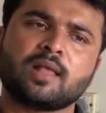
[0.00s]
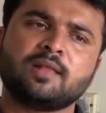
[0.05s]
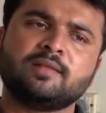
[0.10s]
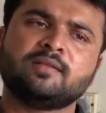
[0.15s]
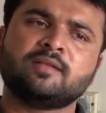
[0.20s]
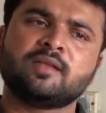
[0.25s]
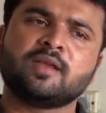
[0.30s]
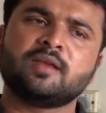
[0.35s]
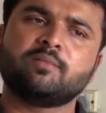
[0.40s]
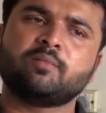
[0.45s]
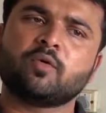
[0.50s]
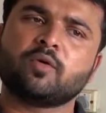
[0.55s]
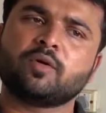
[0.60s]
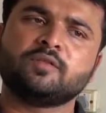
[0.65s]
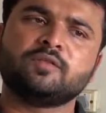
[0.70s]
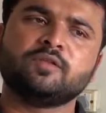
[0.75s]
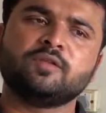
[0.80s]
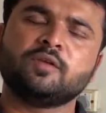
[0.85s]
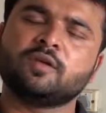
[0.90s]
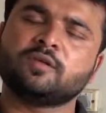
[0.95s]
I'll say
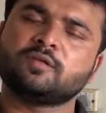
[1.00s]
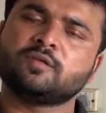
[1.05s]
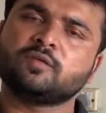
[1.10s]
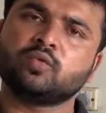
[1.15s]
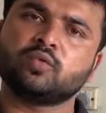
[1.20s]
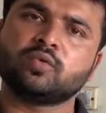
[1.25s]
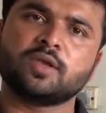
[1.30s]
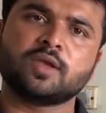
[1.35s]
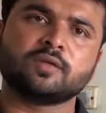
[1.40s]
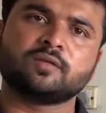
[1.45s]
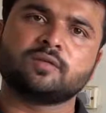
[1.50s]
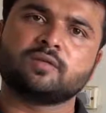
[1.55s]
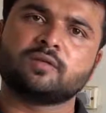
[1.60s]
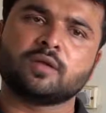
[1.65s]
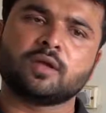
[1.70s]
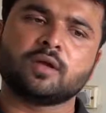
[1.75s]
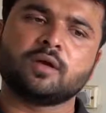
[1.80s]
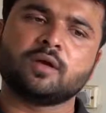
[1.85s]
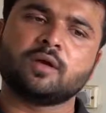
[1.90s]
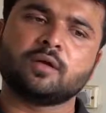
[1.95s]
for GS2,
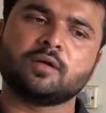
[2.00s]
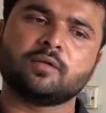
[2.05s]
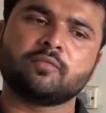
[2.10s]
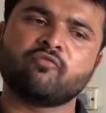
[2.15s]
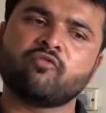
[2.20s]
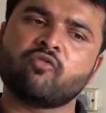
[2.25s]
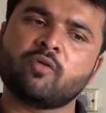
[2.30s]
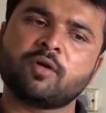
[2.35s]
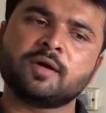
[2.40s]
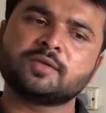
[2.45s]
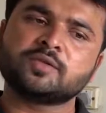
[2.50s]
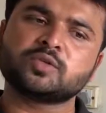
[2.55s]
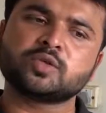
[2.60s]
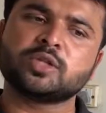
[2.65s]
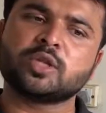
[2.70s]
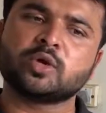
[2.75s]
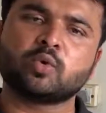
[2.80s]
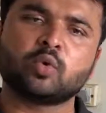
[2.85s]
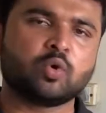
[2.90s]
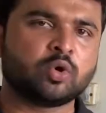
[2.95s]
yes, focus
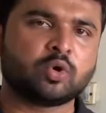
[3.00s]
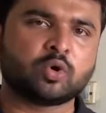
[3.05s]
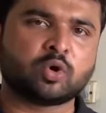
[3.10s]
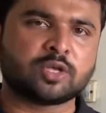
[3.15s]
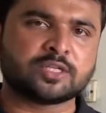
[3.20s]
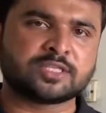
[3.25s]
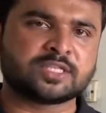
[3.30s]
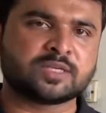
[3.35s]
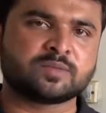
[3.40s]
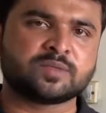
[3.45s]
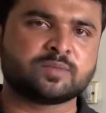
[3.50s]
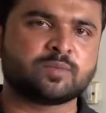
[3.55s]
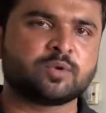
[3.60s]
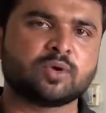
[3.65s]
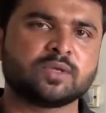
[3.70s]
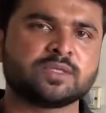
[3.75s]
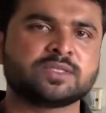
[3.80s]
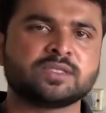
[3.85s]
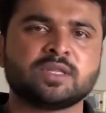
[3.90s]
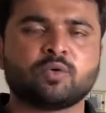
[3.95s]
on the core concepts,
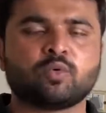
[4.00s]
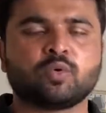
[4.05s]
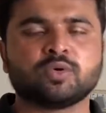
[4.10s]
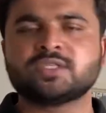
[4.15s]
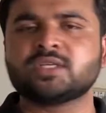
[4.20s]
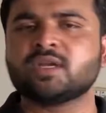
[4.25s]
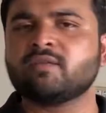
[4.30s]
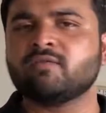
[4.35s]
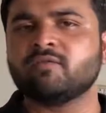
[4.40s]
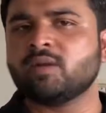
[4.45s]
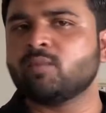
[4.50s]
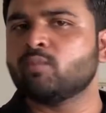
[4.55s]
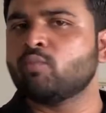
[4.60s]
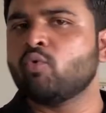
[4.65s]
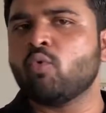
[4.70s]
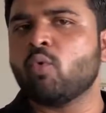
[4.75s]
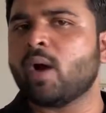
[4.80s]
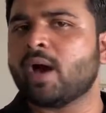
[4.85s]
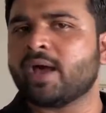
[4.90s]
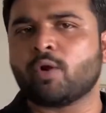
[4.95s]
because the question will
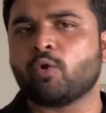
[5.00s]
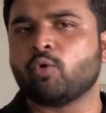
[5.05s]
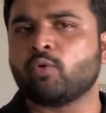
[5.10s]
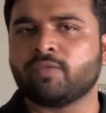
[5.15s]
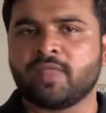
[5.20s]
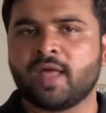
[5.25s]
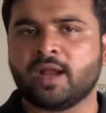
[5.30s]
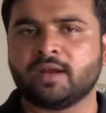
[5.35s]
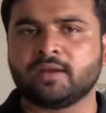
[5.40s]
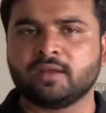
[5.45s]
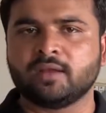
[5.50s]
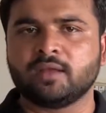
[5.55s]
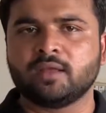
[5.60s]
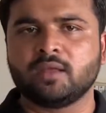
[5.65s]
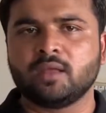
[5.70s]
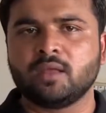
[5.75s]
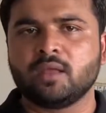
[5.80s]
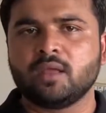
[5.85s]
move around that.